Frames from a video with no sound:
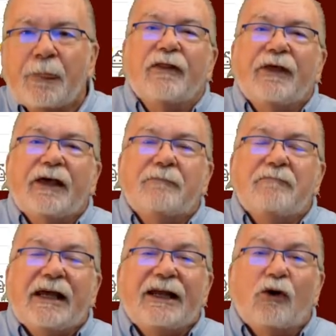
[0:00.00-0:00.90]
The
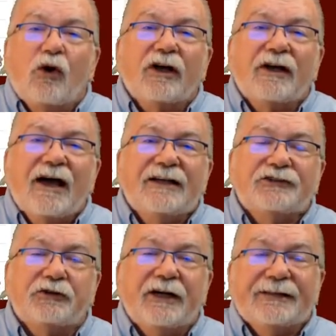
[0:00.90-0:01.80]
meeting
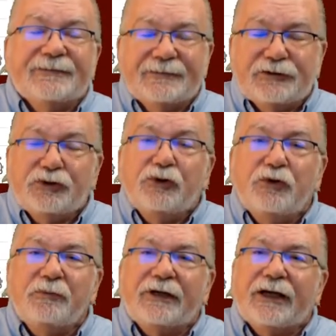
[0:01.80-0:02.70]
organizer in
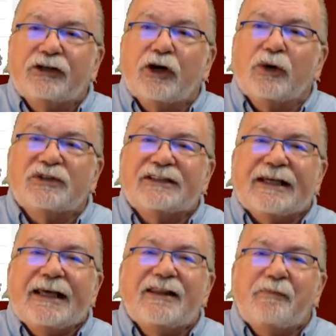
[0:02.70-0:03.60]
Zoom can go
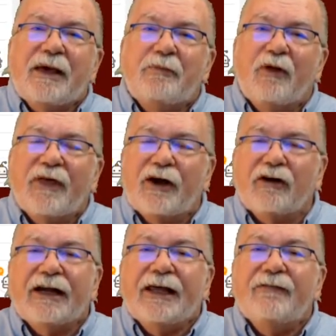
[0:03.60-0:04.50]
see the people that
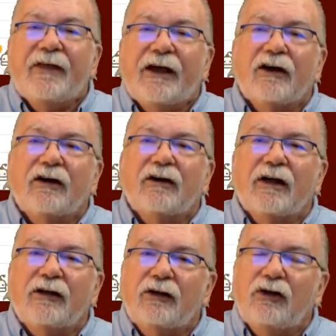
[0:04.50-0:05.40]
are in there,
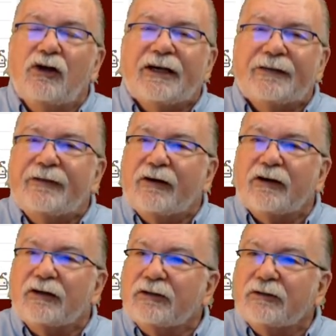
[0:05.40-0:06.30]
look at
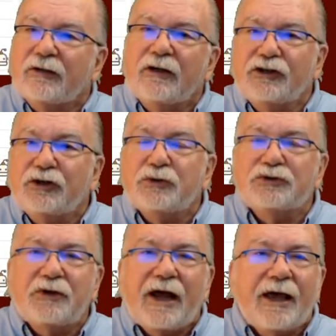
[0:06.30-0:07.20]
their
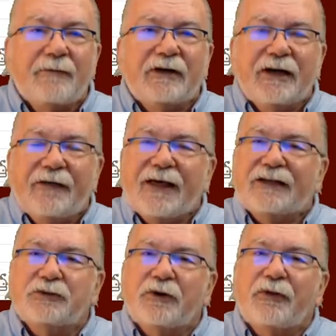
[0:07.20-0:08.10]
username and
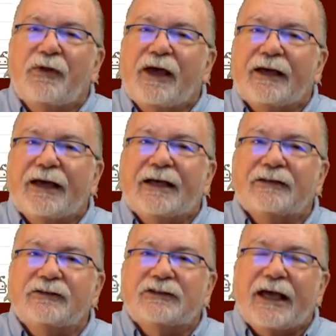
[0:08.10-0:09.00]
that sort of thing,
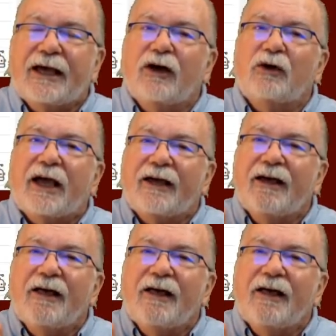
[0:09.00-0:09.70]
and say, okay,